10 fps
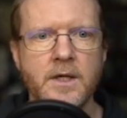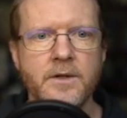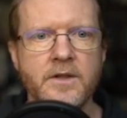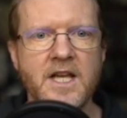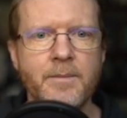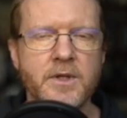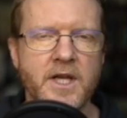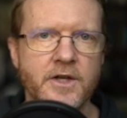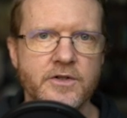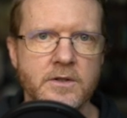The
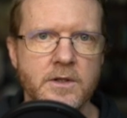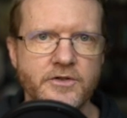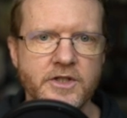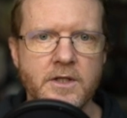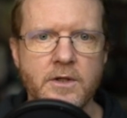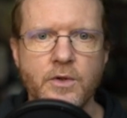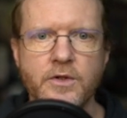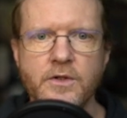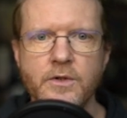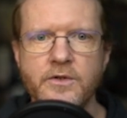application logic
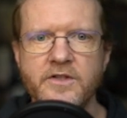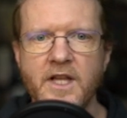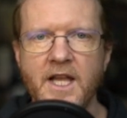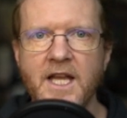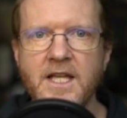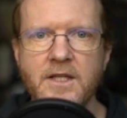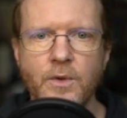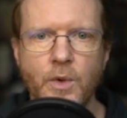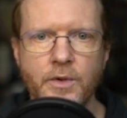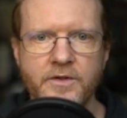could use any
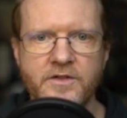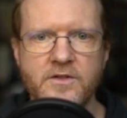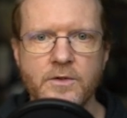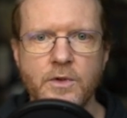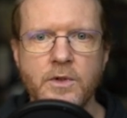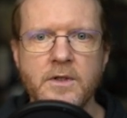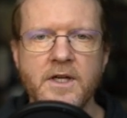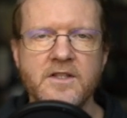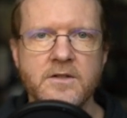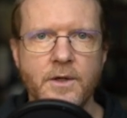orders store
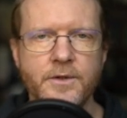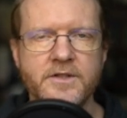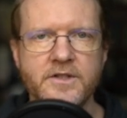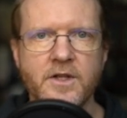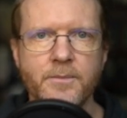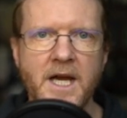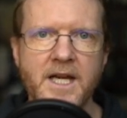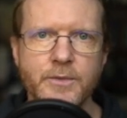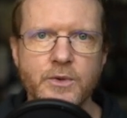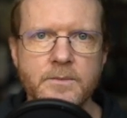as long as it's
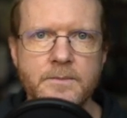compatible.